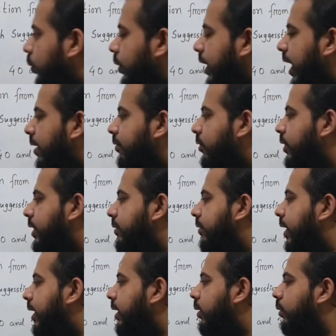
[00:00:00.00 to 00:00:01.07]
we have to
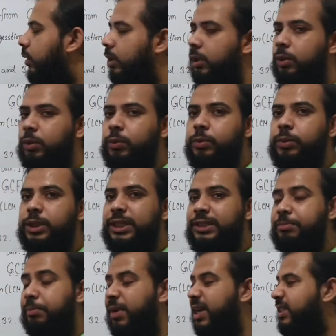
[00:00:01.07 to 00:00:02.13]
divide,
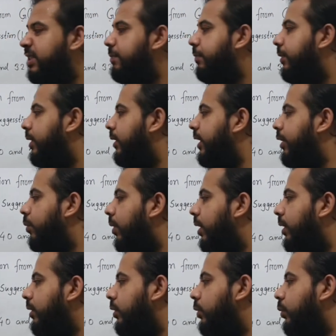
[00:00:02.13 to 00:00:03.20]
it must
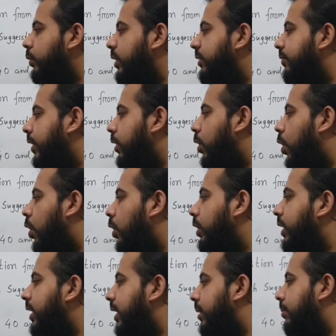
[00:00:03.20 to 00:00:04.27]
require to divide
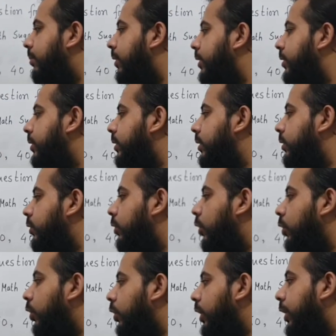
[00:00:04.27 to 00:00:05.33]
all the numbers,
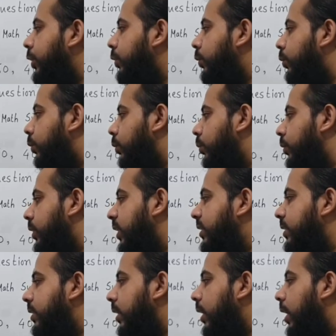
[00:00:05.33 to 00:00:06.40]
not only 2.
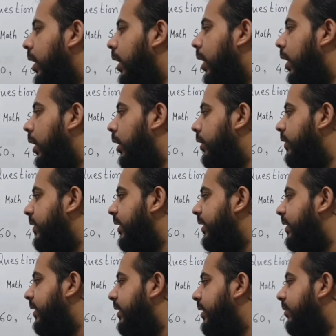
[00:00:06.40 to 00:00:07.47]
Just
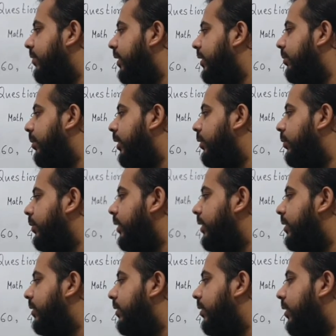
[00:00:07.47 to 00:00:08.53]
60 divided by 2
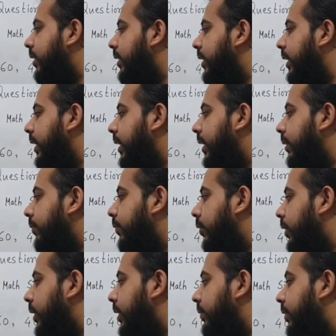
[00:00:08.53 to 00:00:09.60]
is 30,
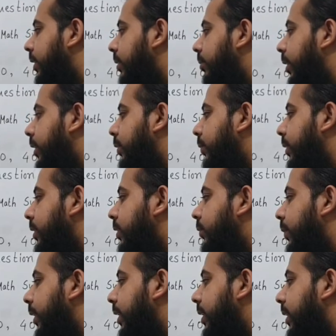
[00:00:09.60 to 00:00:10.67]
40 divided by 2 is
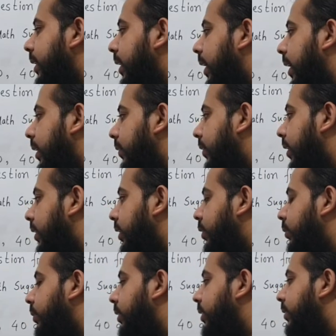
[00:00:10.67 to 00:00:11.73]
20 and
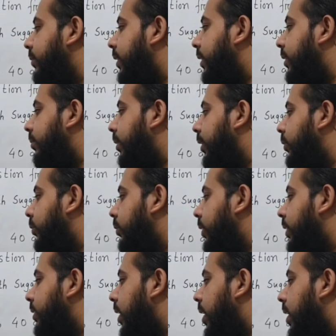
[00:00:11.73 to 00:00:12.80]
32 is divided by 2
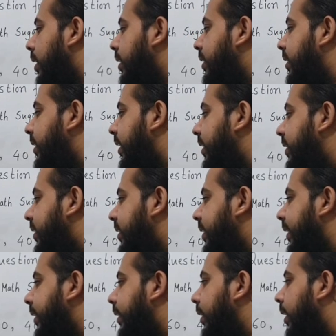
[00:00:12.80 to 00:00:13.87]
is
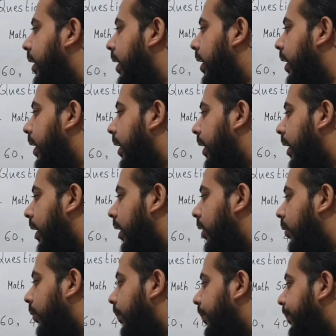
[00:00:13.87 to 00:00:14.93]
16.
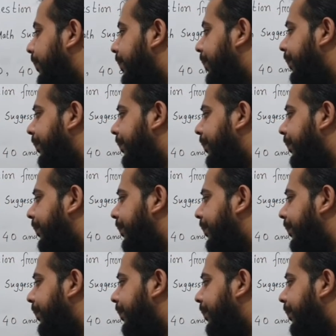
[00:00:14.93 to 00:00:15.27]
Now